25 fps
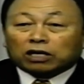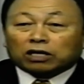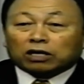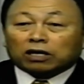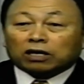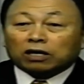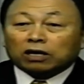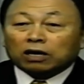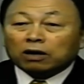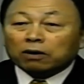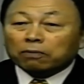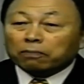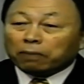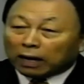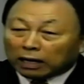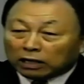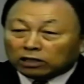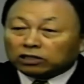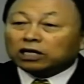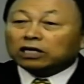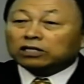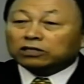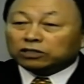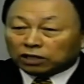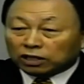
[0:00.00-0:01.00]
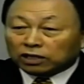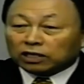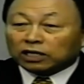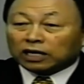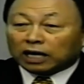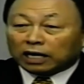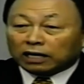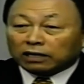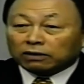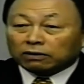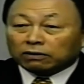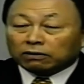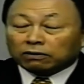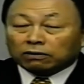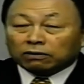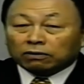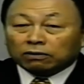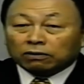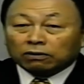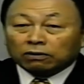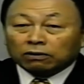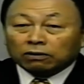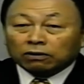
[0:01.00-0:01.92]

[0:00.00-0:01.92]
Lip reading: and then these fakes,